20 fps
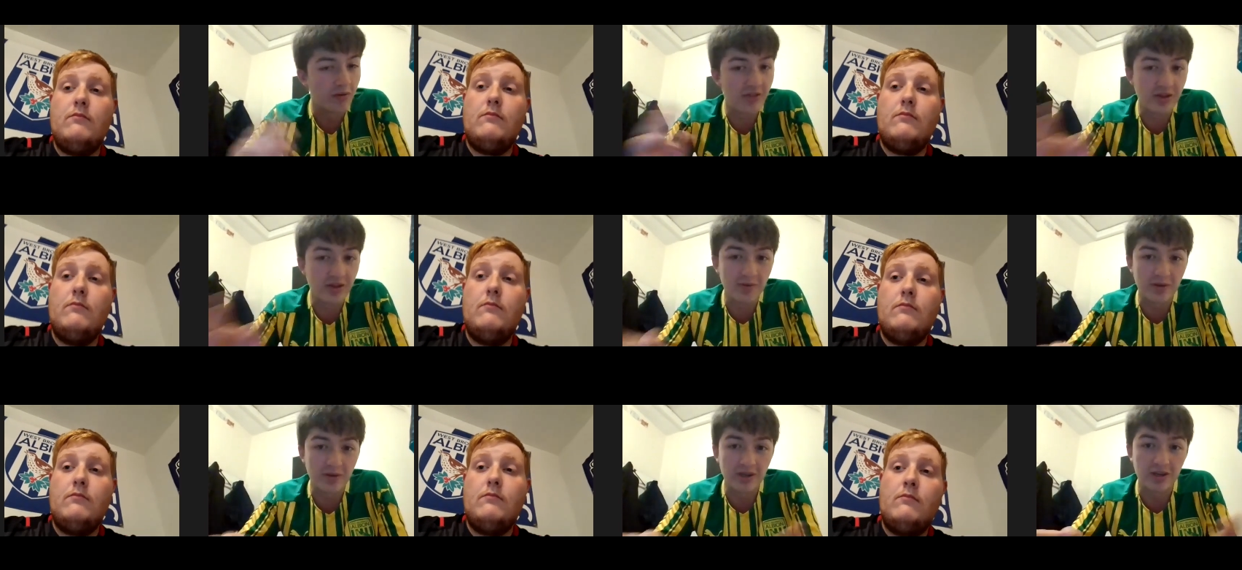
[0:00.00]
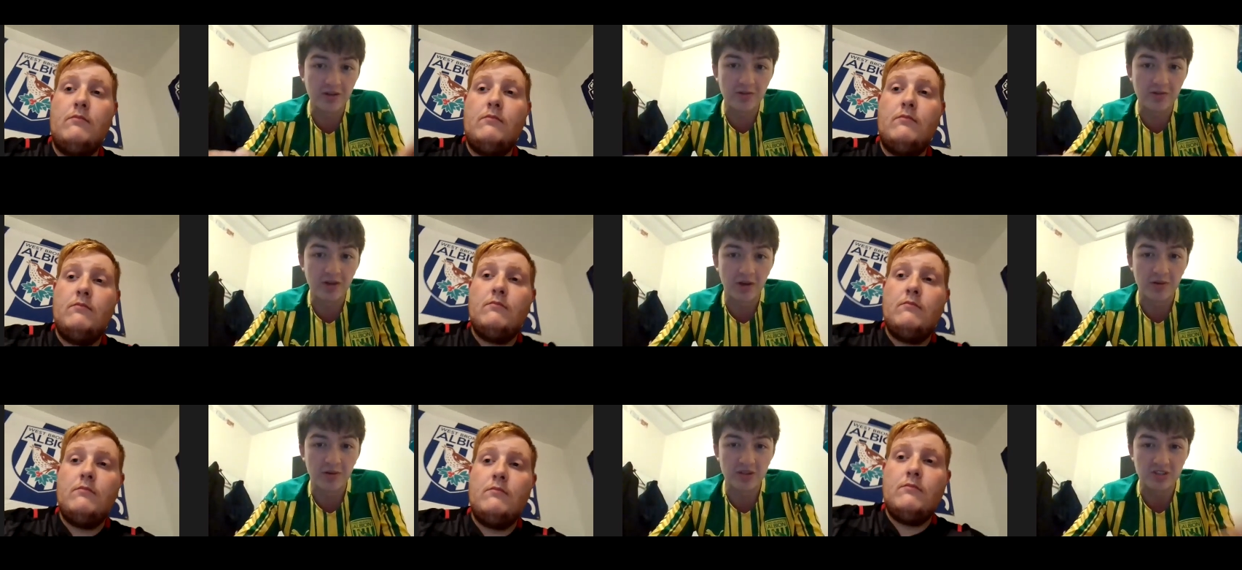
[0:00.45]
Speaker 1: one thing we
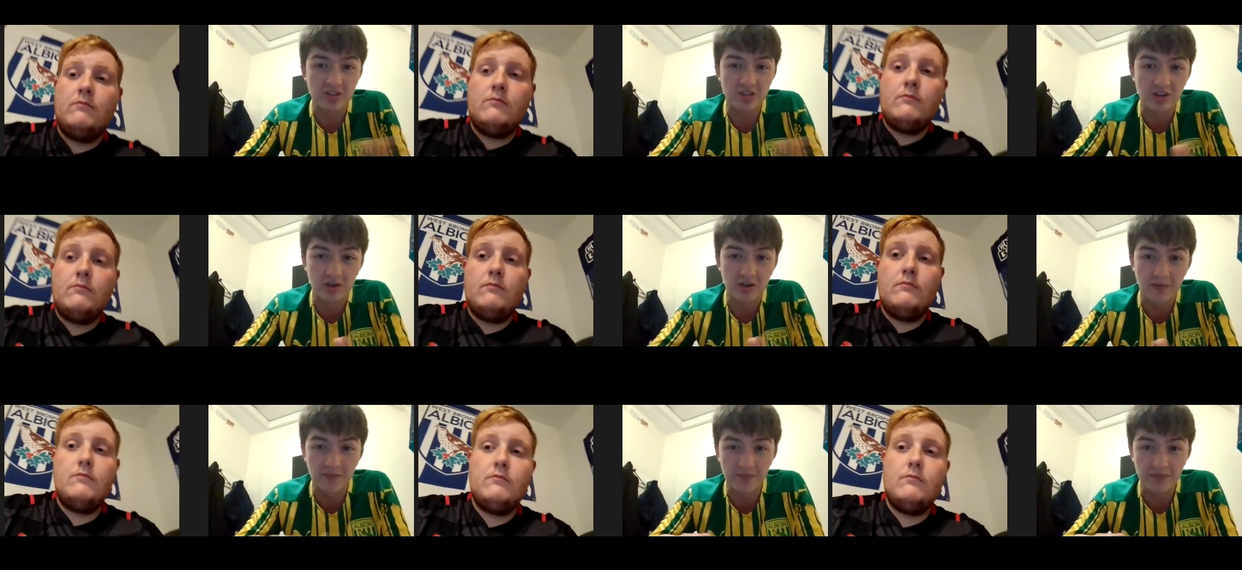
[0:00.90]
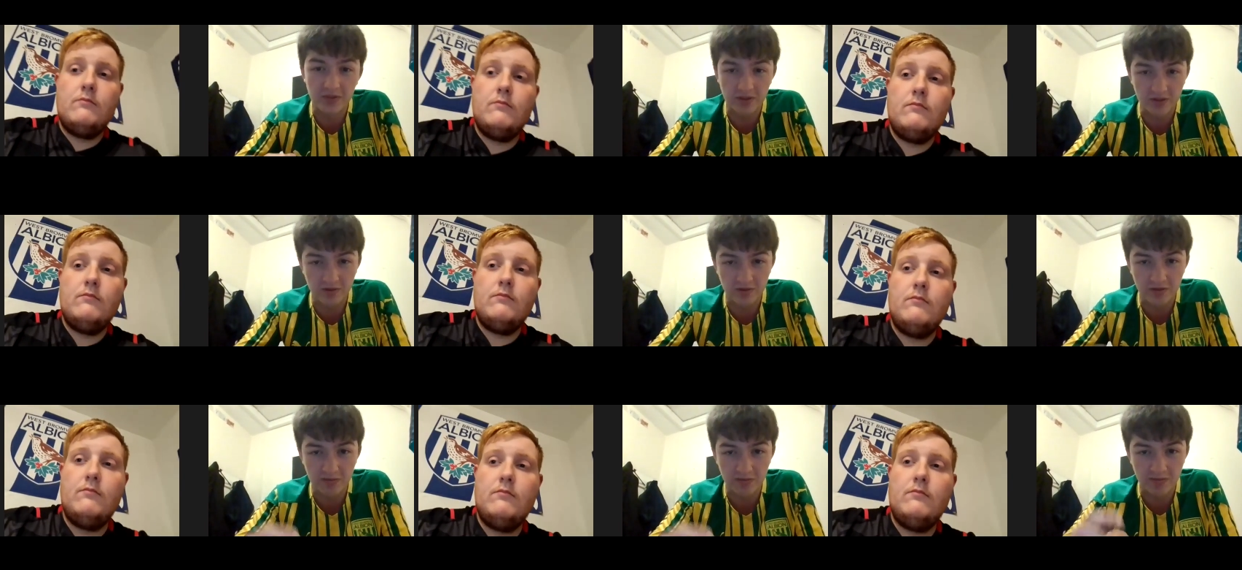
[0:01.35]
do know is that
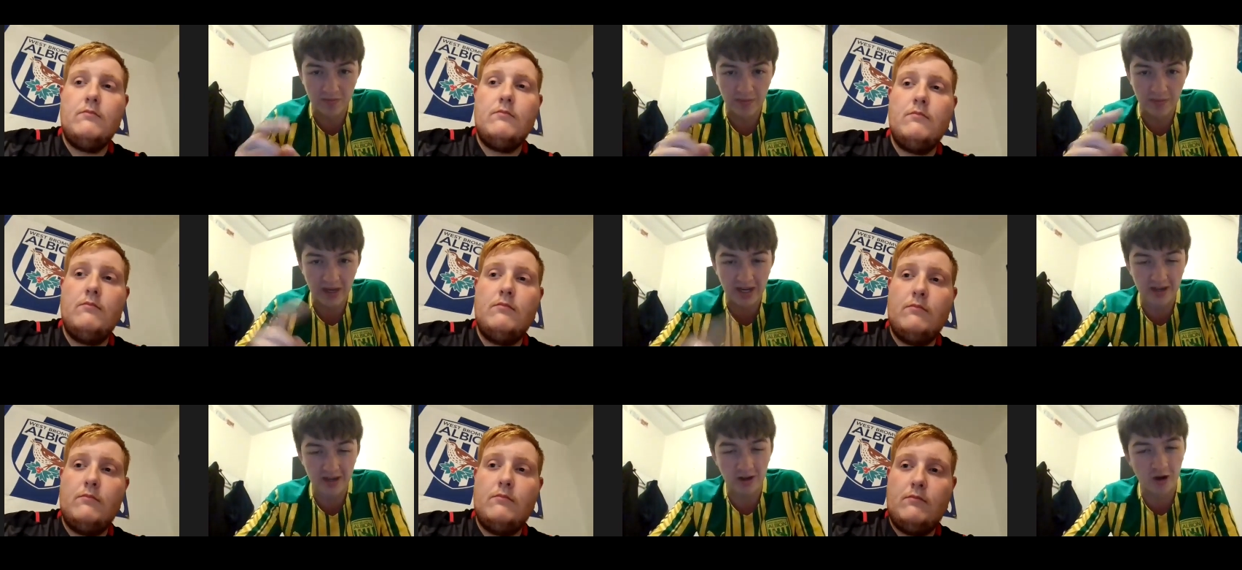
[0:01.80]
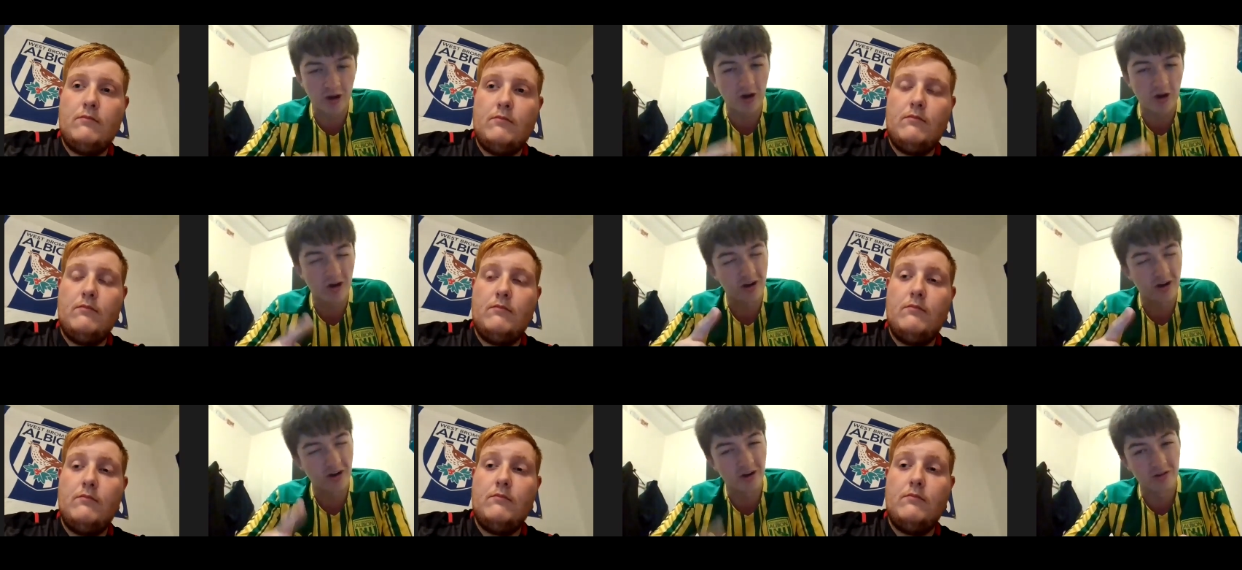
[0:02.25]
Matt
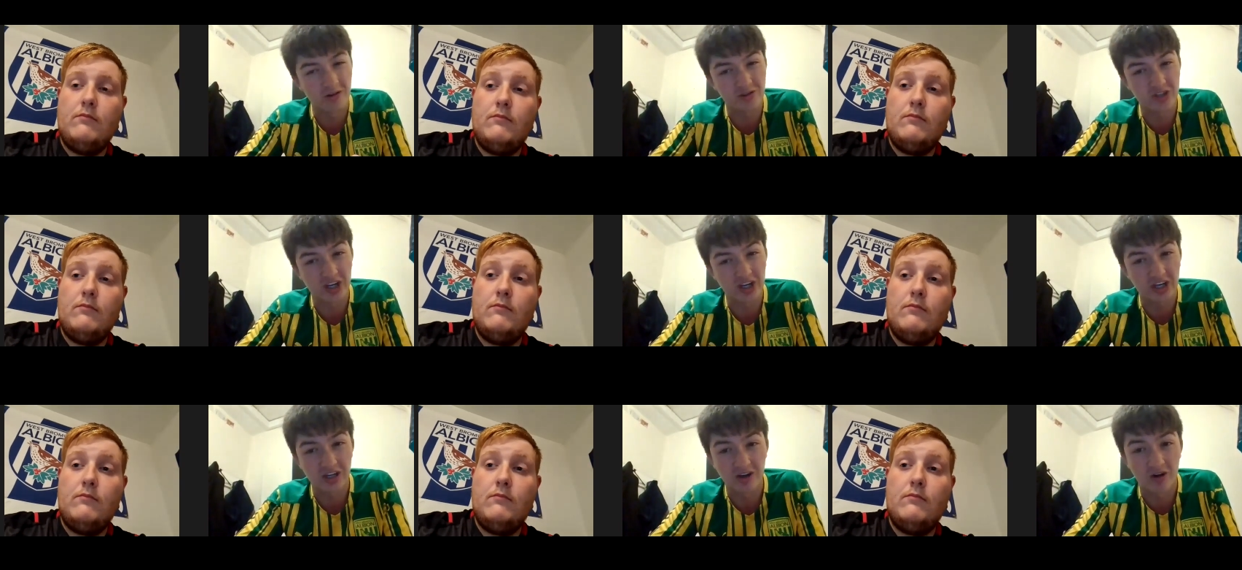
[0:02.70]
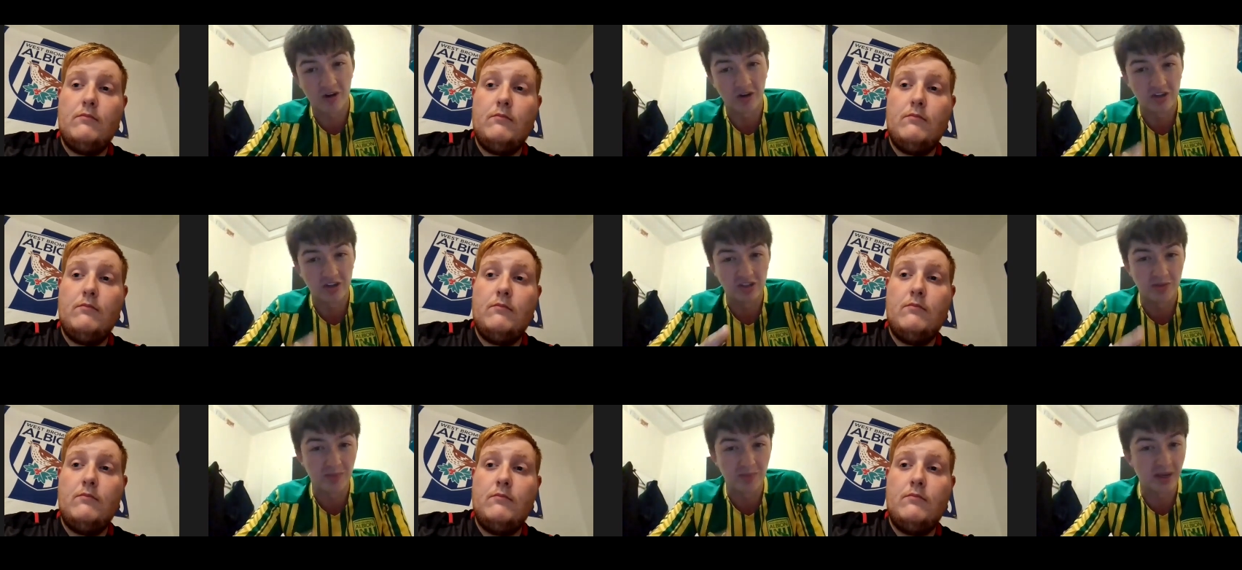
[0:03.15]
Clarke and O'Shea
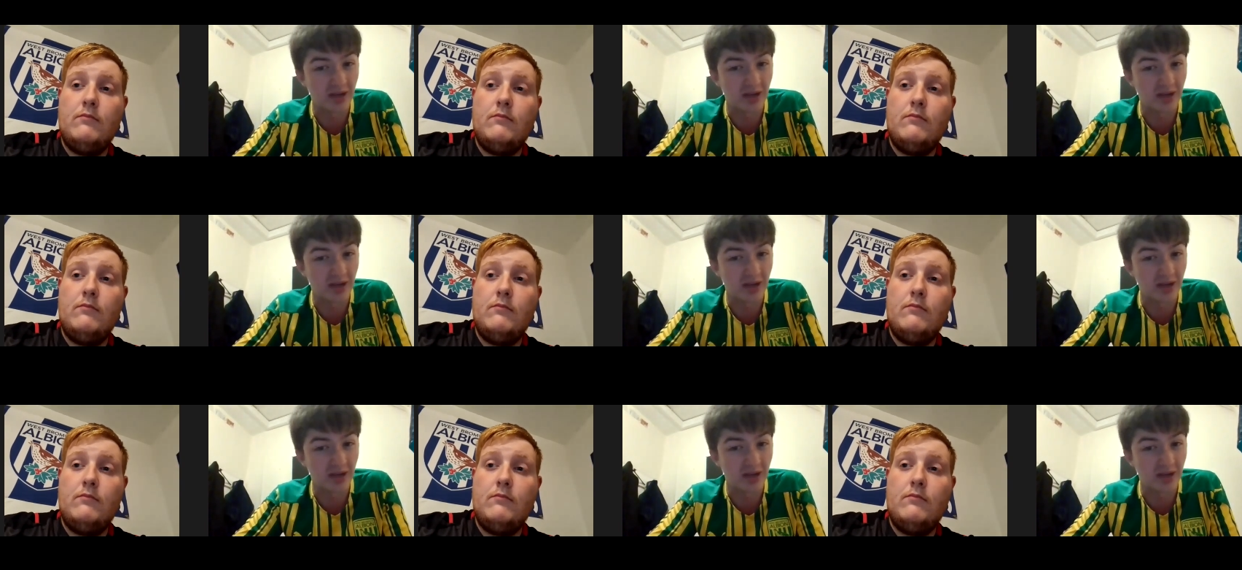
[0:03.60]
gone is a